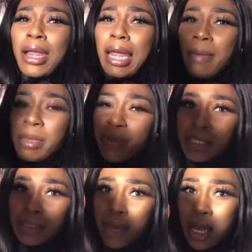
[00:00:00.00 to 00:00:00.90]
let me
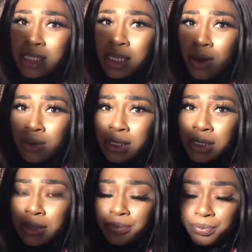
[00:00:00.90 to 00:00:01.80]
put some hot
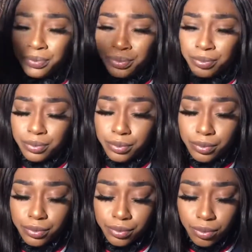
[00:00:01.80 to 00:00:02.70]
sauce
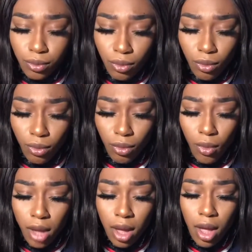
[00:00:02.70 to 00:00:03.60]

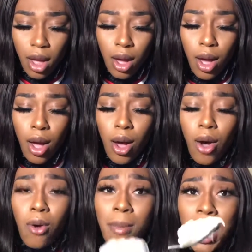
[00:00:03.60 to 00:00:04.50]

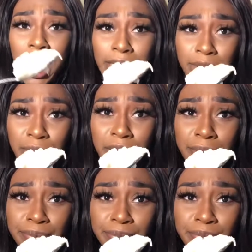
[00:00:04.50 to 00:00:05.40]
on my ice
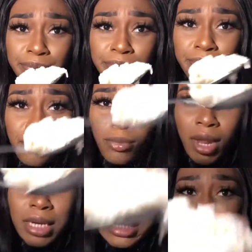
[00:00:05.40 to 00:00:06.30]
cream.
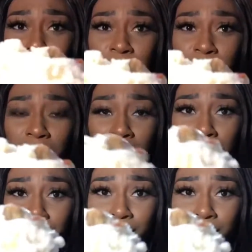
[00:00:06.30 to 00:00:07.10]
This is butter pecan,